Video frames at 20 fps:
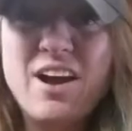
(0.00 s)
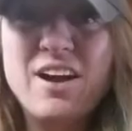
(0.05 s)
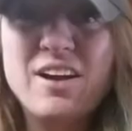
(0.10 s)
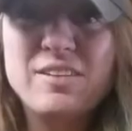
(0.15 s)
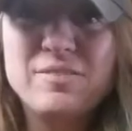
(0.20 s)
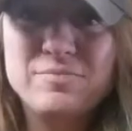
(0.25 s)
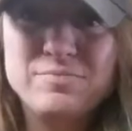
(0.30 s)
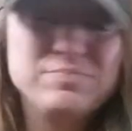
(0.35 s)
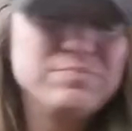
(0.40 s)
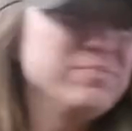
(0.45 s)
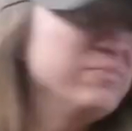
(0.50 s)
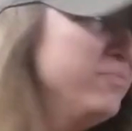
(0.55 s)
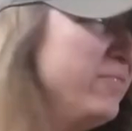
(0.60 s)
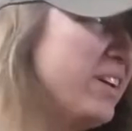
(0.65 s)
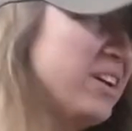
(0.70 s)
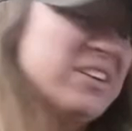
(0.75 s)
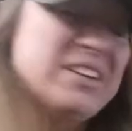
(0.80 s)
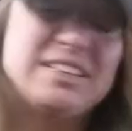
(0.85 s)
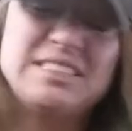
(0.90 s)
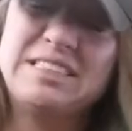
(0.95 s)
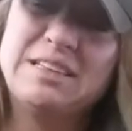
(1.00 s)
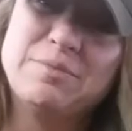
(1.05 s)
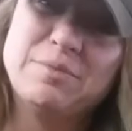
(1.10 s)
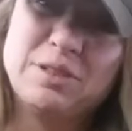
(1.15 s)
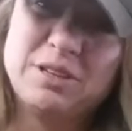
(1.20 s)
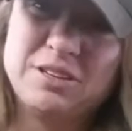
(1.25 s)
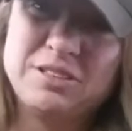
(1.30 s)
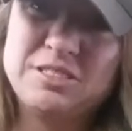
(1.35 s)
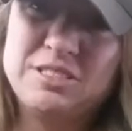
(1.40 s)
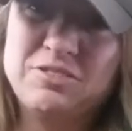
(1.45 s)
are very
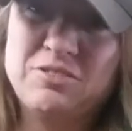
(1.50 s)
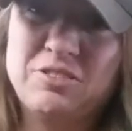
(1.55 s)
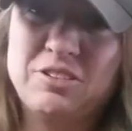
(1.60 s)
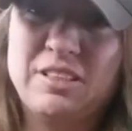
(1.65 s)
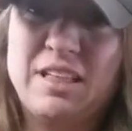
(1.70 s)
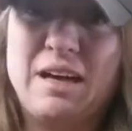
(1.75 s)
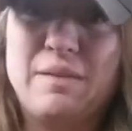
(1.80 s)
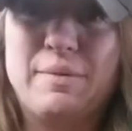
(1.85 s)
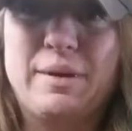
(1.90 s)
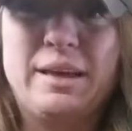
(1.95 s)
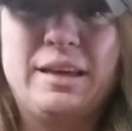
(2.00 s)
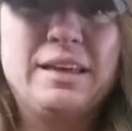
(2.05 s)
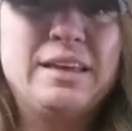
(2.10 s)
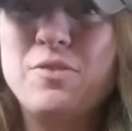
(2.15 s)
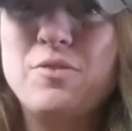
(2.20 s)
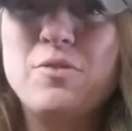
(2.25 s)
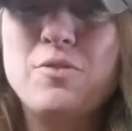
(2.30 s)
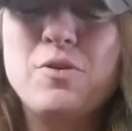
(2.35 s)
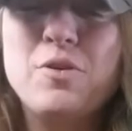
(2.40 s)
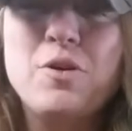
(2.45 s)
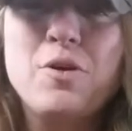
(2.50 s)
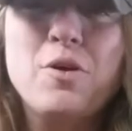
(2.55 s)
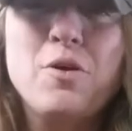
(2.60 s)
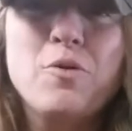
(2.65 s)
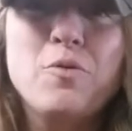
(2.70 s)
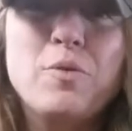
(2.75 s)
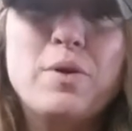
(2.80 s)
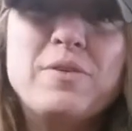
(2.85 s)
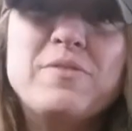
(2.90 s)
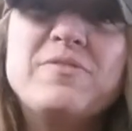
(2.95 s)
similar to a llama.
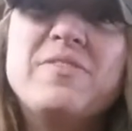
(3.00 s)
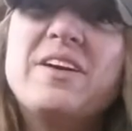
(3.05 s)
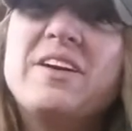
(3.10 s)
One